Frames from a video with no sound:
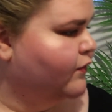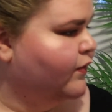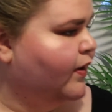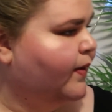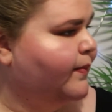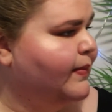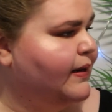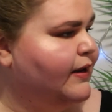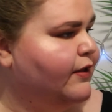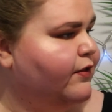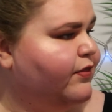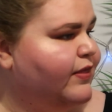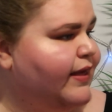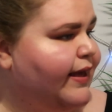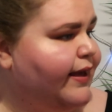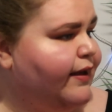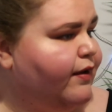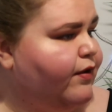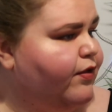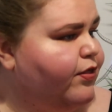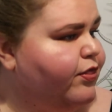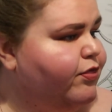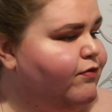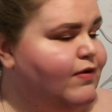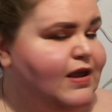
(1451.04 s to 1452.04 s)
Have a little
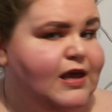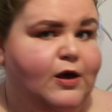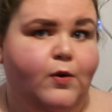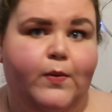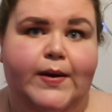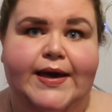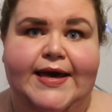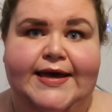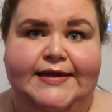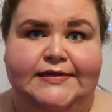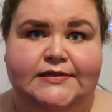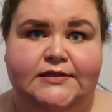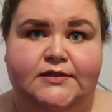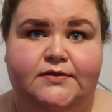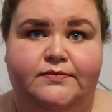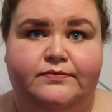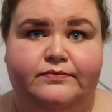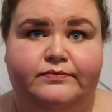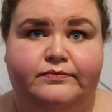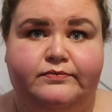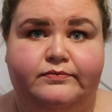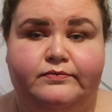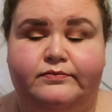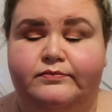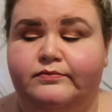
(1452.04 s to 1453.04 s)
thing. £3.
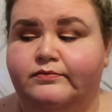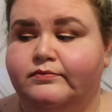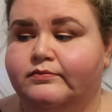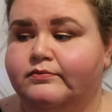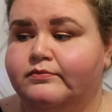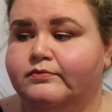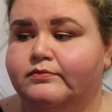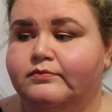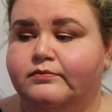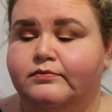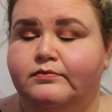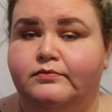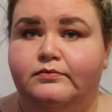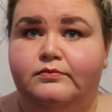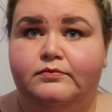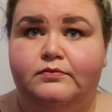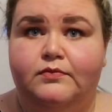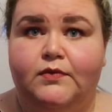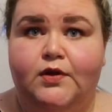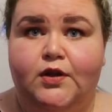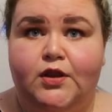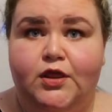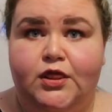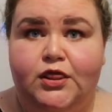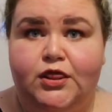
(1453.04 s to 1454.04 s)

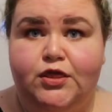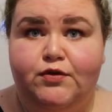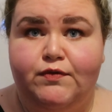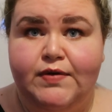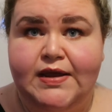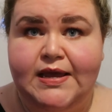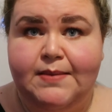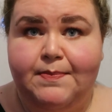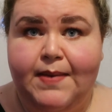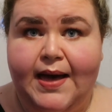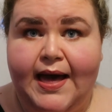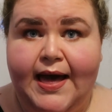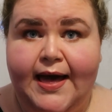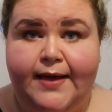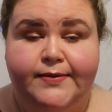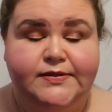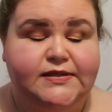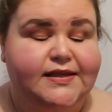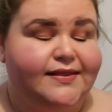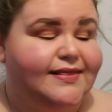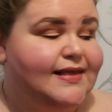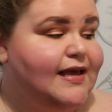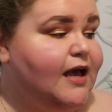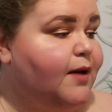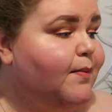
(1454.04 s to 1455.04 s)
£3.
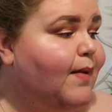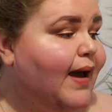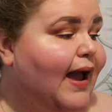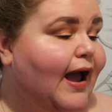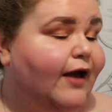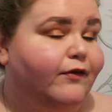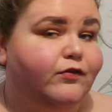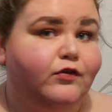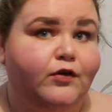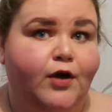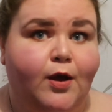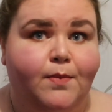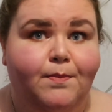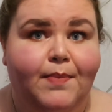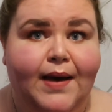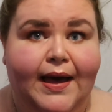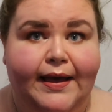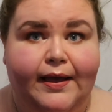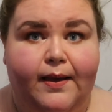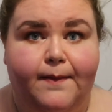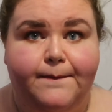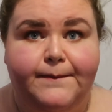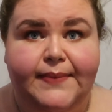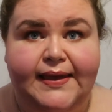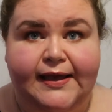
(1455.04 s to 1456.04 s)
I think I might have to go
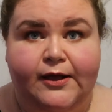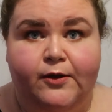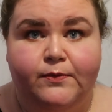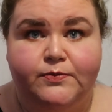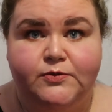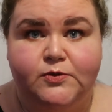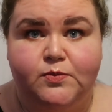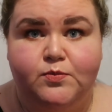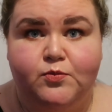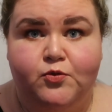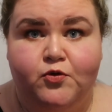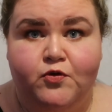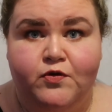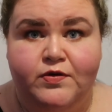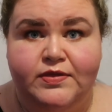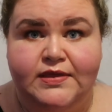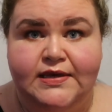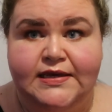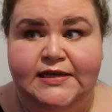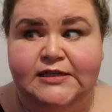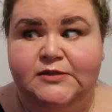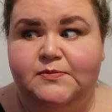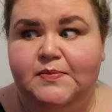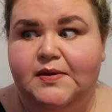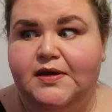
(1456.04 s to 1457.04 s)
back and pick up some more of
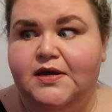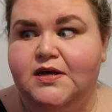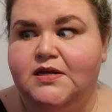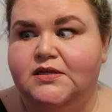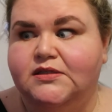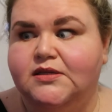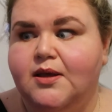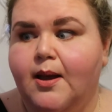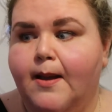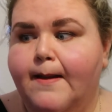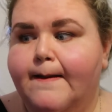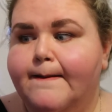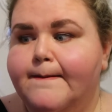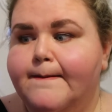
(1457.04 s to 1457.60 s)
these because